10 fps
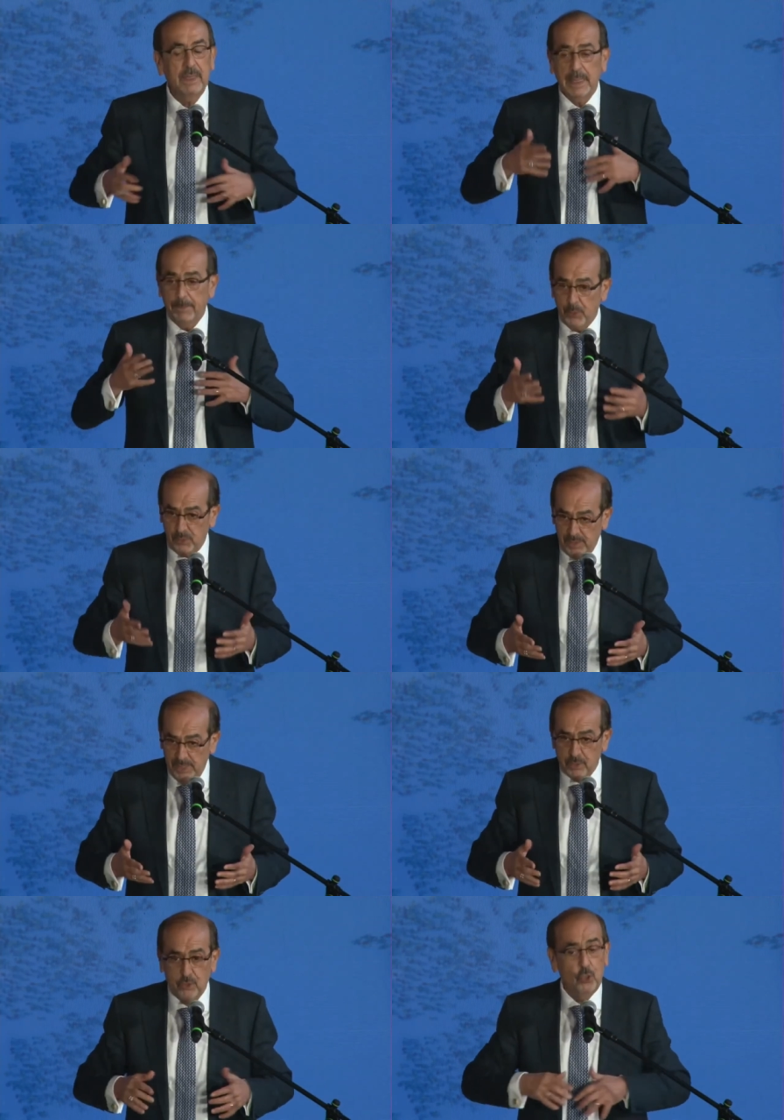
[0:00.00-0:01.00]

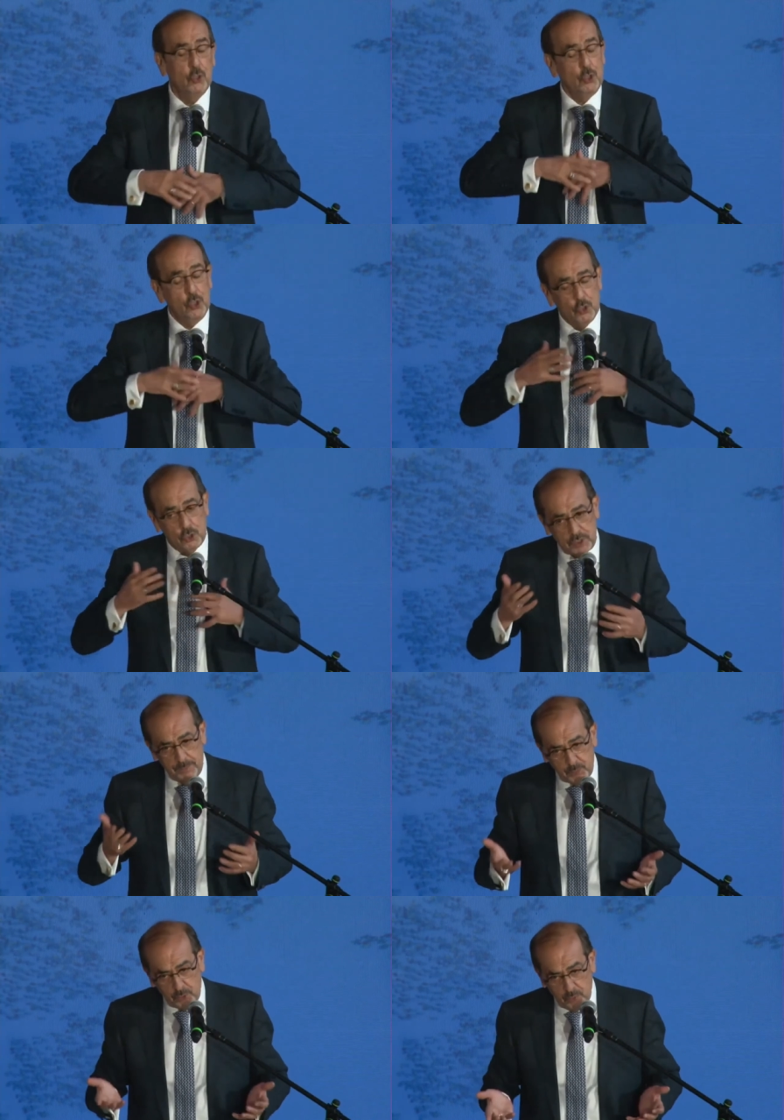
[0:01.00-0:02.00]

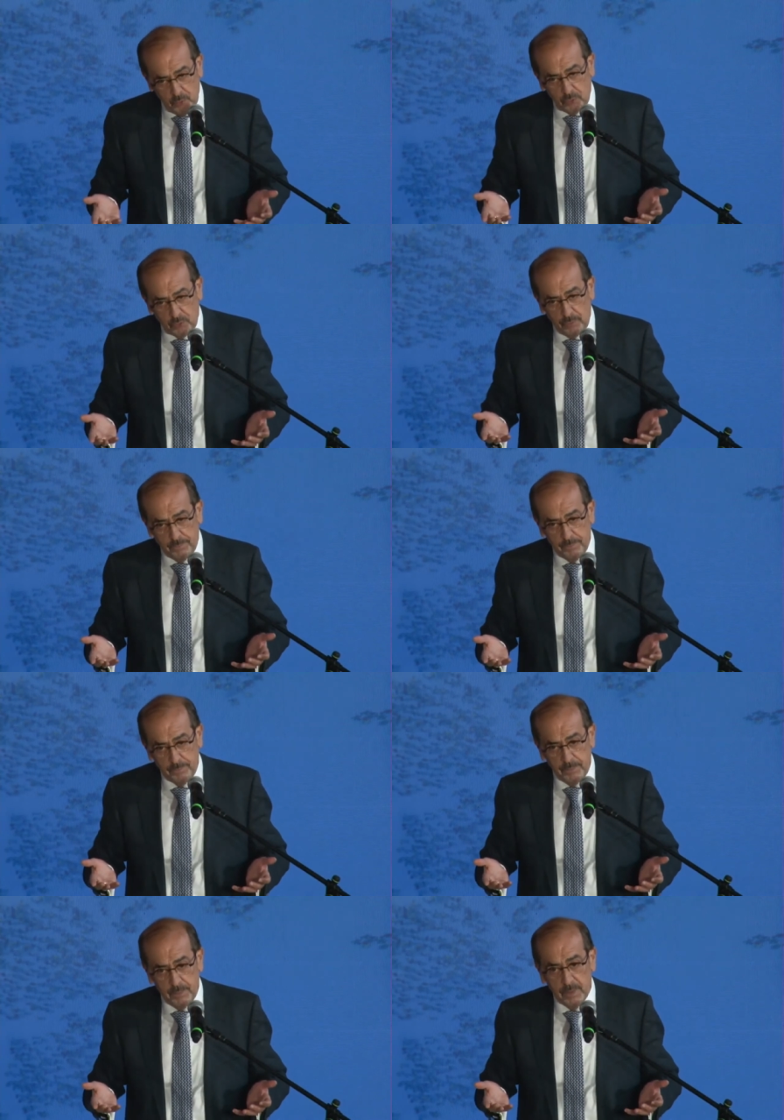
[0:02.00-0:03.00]
but
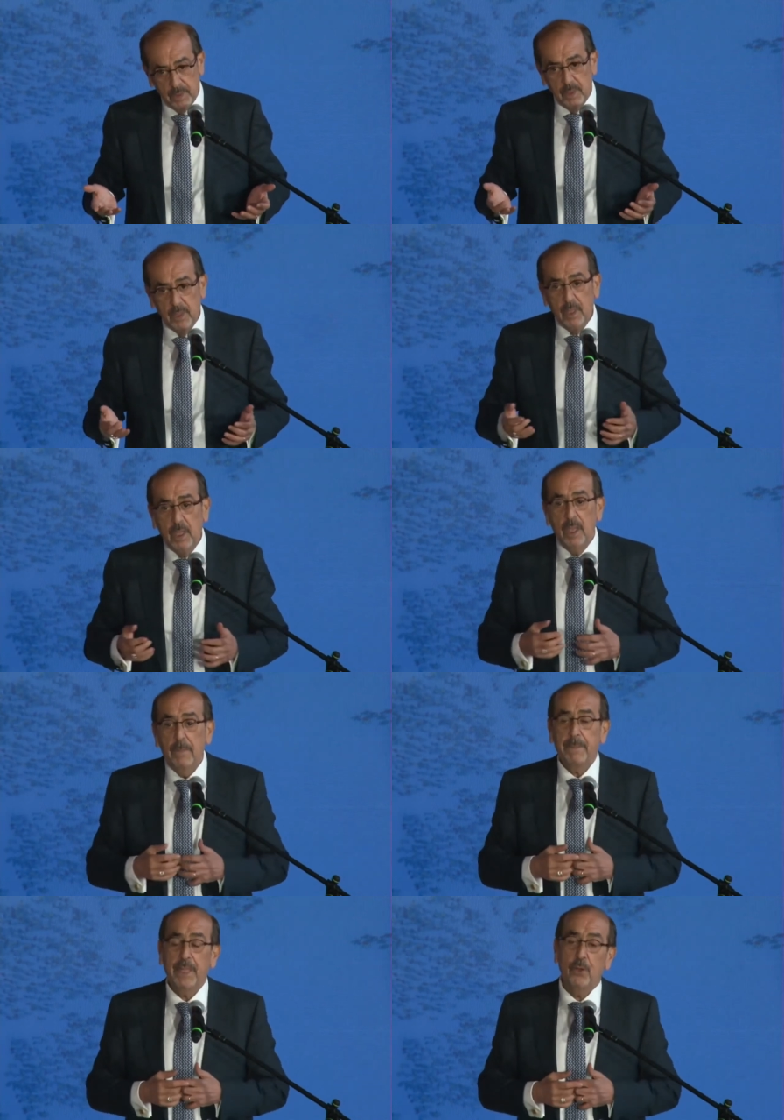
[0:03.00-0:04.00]
unfortunately,
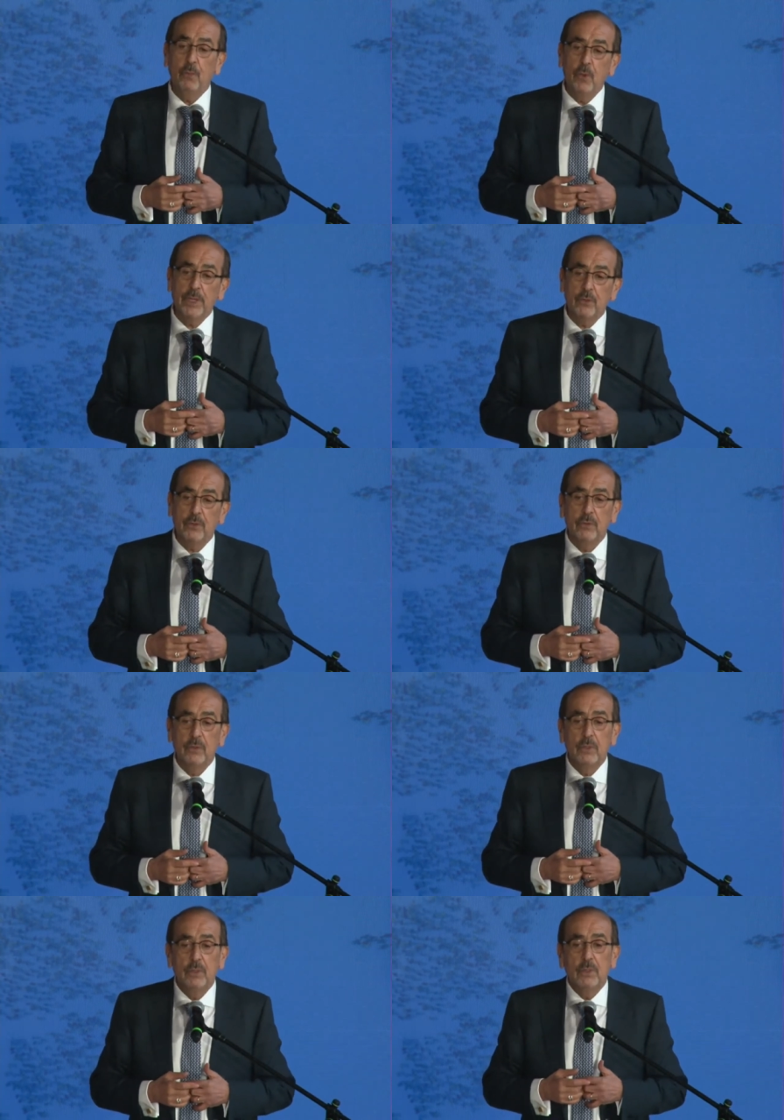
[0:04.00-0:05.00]

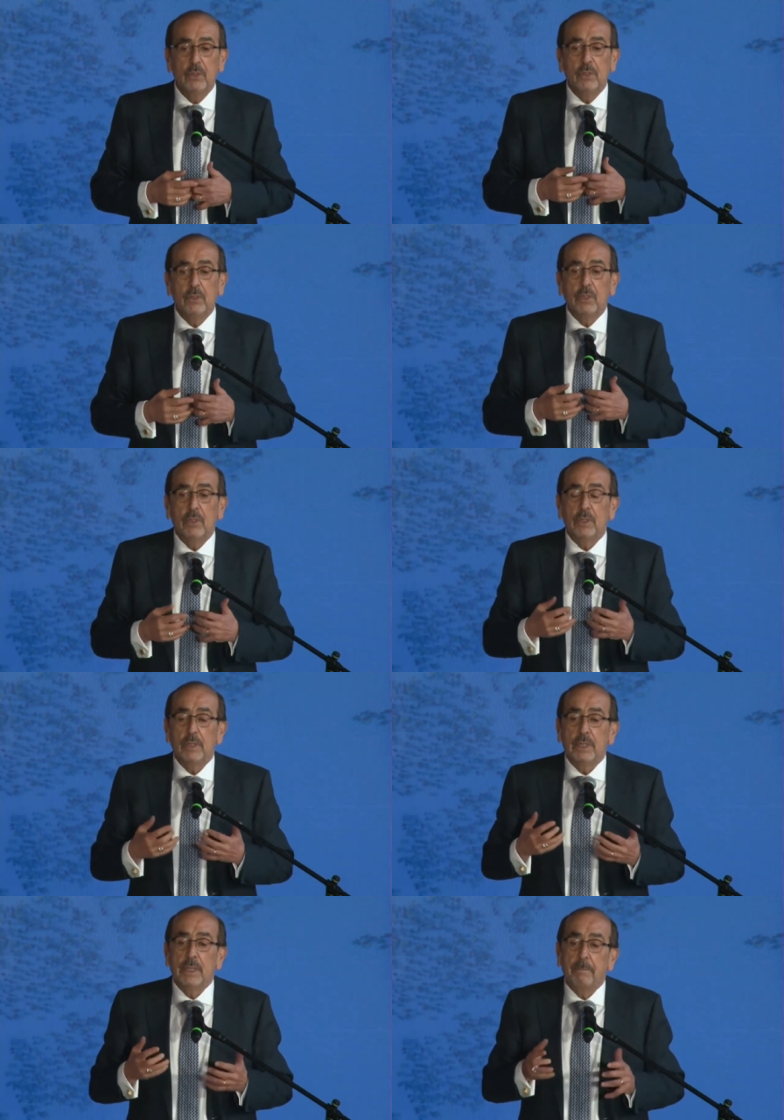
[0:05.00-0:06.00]
this
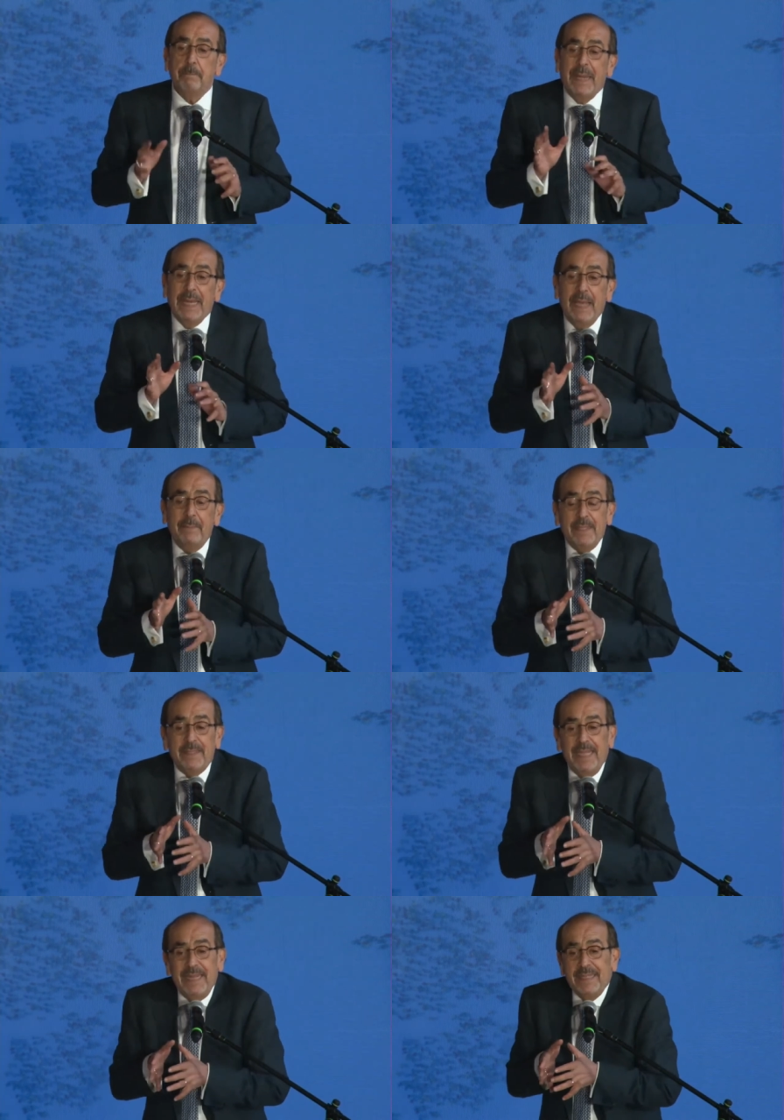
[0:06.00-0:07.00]
is not the case.
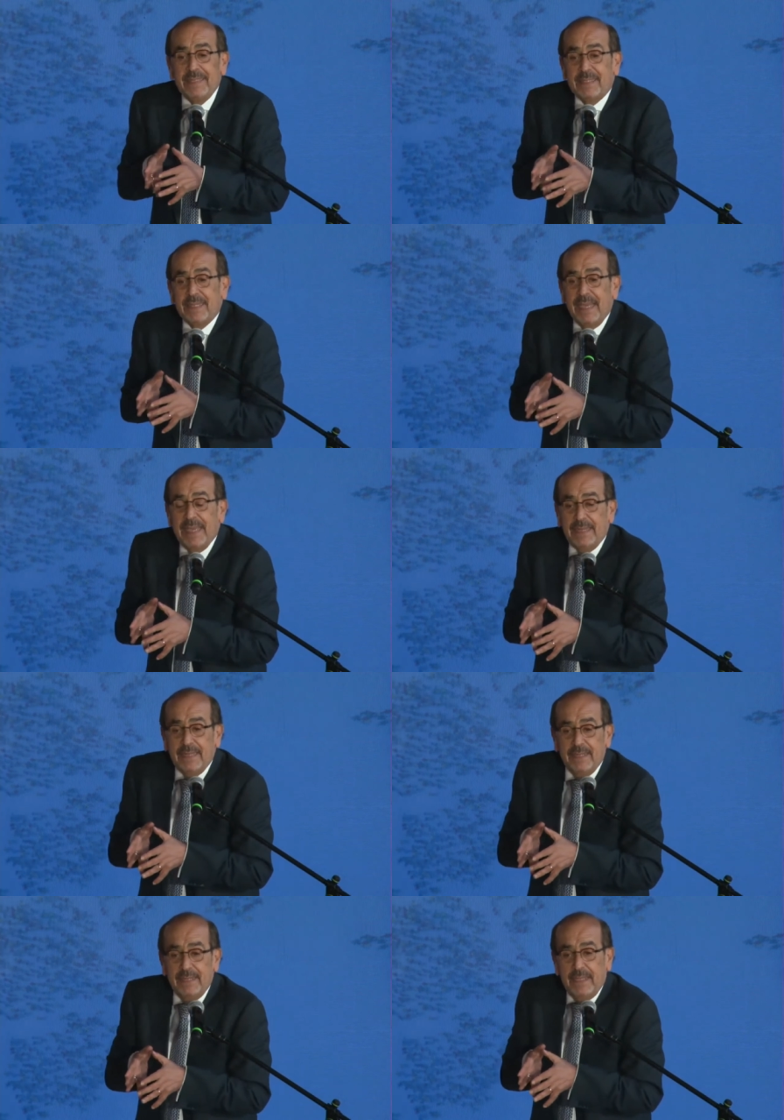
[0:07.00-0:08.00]
But
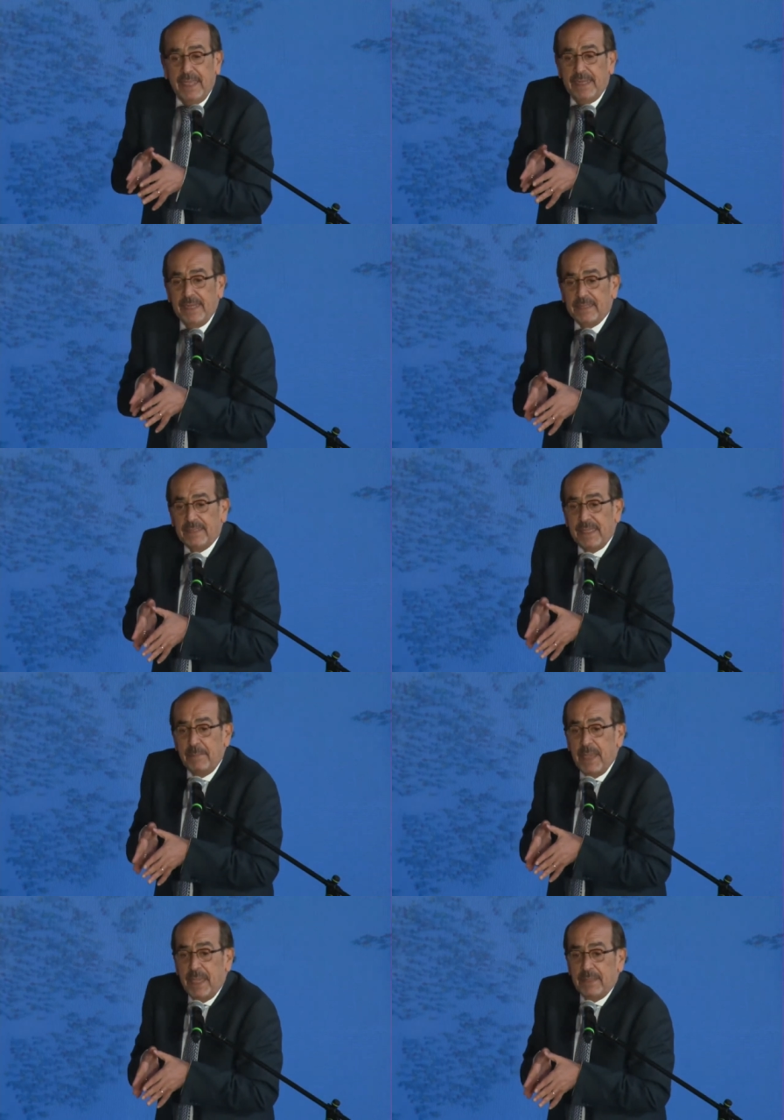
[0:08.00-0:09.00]
unfortunately, in order
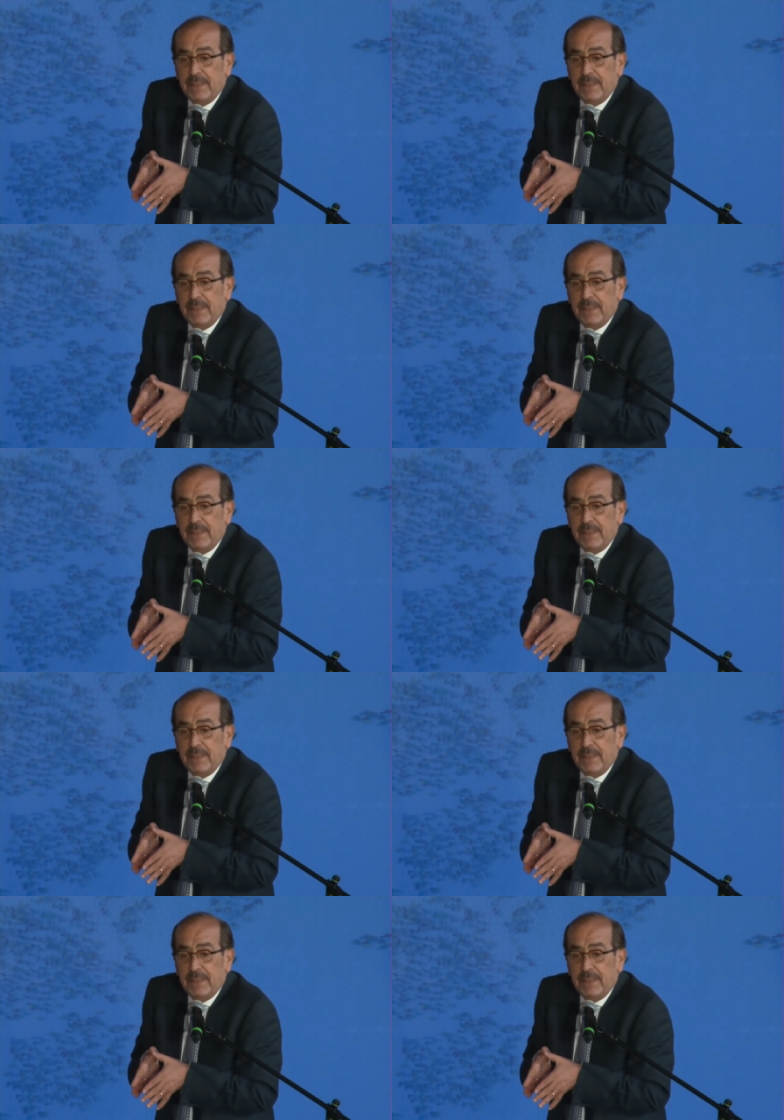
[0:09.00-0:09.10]
to